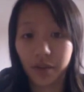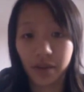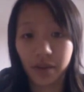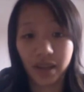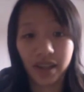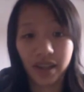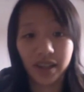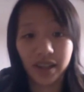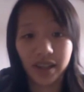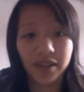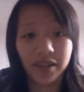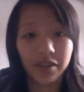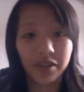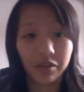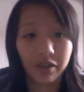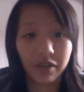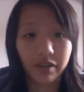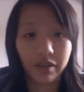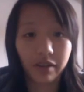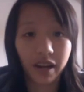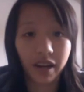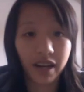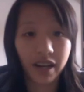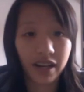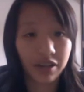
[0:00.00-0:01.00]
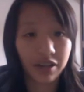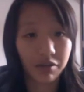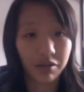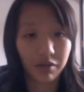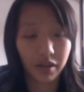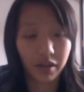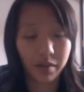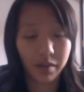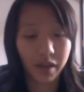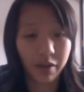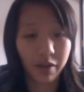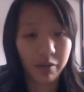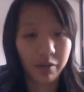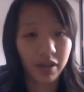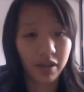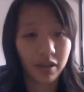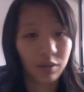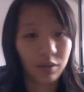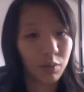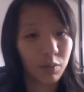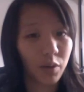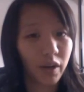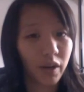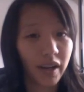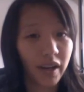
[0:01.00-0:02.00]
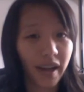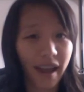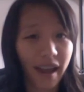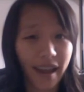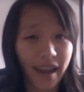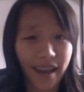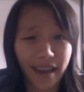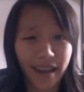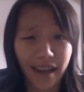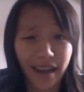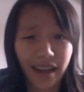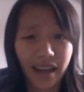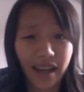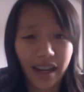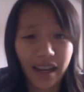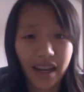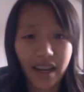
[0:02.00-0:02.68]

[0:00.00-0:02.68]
because screenwriting is really my weakest point, and